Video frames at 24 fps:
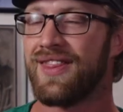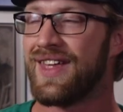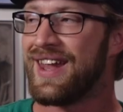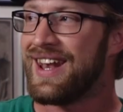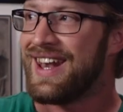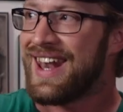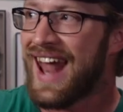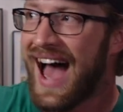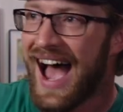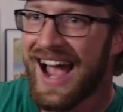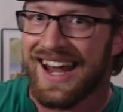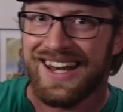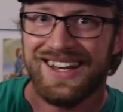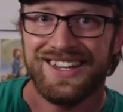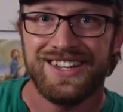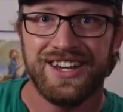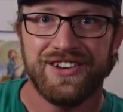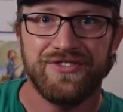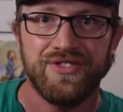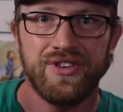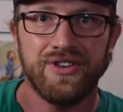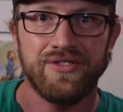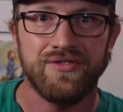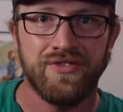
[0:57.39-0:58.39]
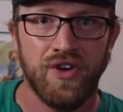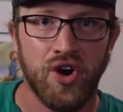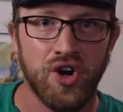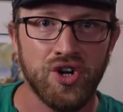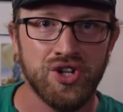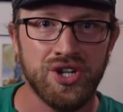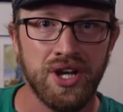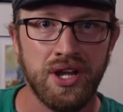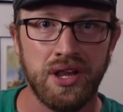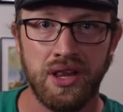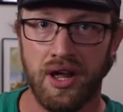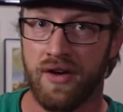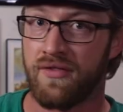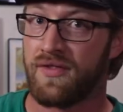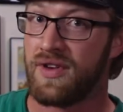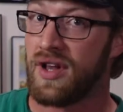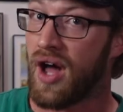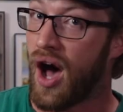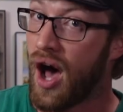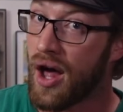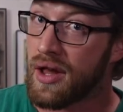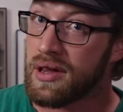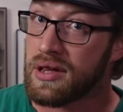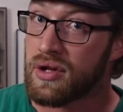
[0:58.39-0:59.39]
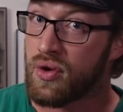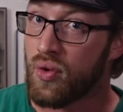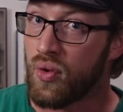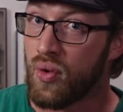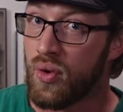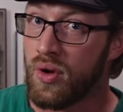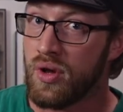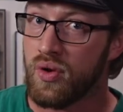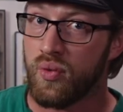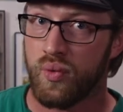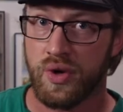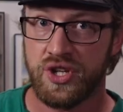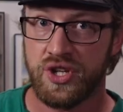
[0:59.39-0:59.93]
The nine different versions of Nazgul,